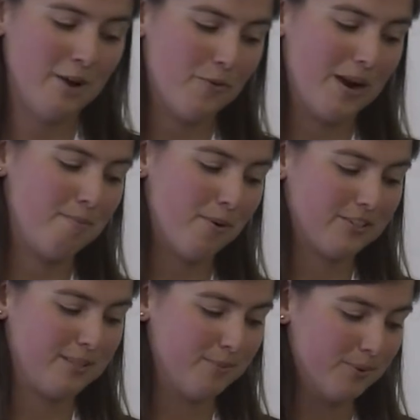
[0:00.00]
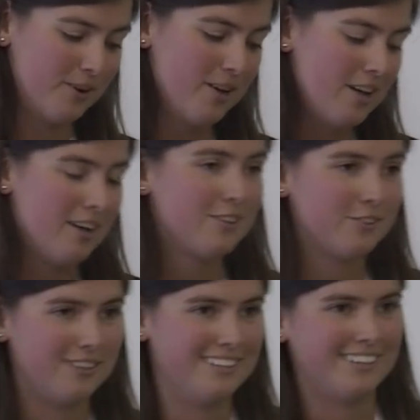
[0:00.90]
way possible
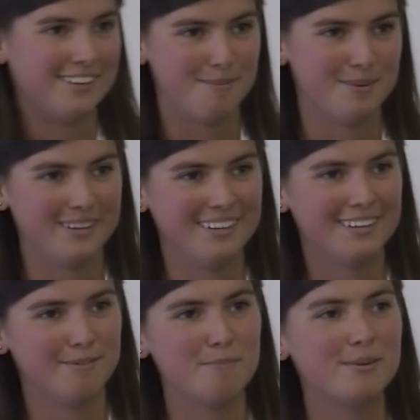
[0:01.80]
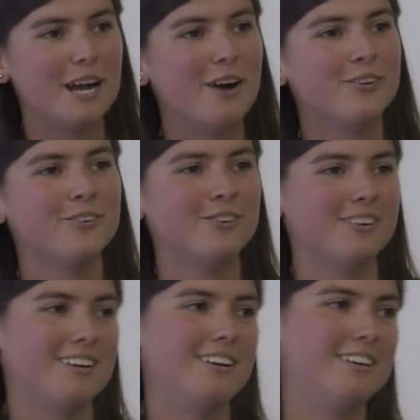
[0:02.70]
to learn grammar. Remember how you
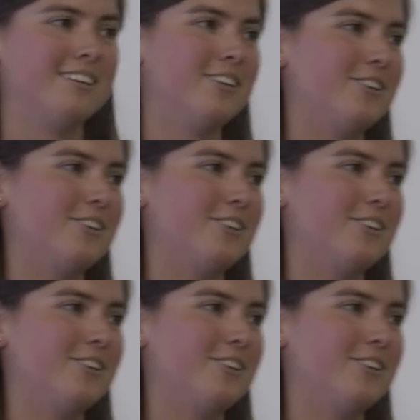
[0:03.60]
learn